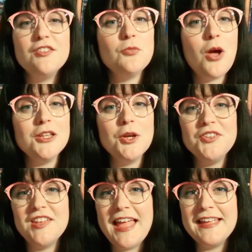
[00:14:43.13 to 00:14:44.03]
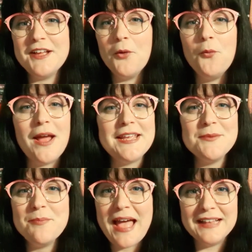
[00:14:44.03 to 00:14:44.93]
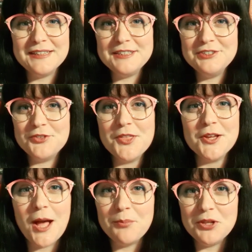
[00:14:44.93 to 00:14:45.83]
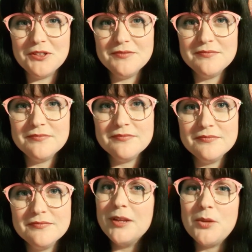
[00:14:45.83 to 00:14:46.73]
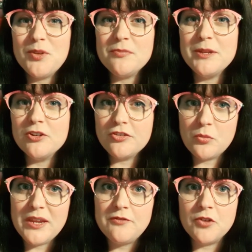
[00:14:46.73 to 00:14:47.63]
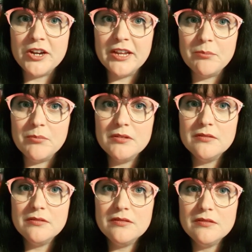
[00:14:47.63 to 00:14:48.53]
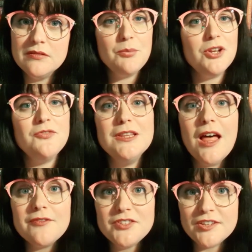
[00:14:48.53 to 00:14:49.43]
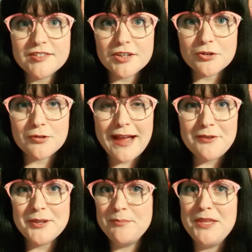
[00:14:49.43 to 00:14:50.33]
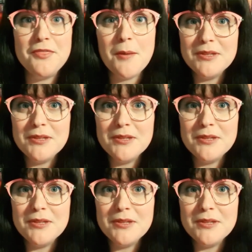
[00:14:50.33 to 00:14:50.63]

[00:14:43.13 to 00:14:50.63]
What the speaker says: The swallow sang a wedding ballad for the couple. But it was bittersweet for him. He would have loved to stick around and be